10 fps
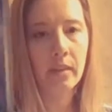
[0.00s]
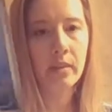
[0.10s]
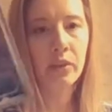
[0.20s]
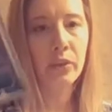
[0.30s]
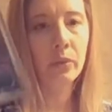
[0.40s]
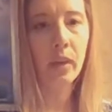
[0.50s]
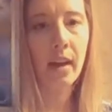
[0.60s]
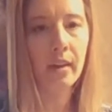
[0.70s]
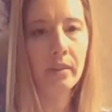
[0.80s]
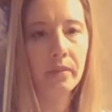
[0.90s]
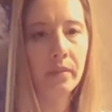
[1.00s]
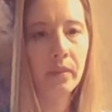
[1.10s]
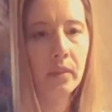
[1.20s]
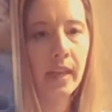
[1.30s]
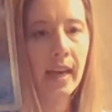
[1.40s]
this new love,
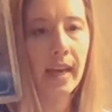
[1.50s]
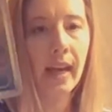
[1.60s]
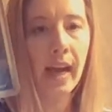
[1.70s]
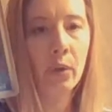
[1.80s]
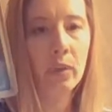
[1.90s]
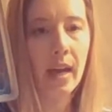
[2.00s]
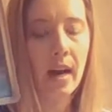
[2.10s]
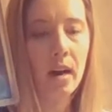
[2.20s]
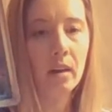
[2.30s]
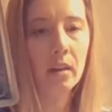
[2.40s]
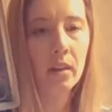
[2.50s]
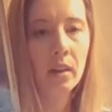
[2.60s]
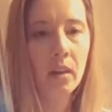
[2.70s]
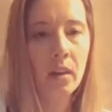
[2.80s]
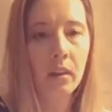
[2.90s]
okay, out there.
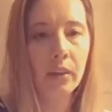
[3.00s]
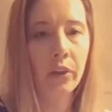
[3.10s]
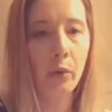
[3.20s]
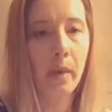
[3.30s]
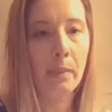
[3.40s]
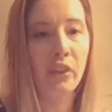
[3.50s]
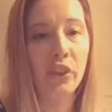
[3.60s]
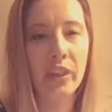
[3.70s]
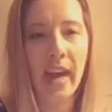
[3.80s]
You know, maybe she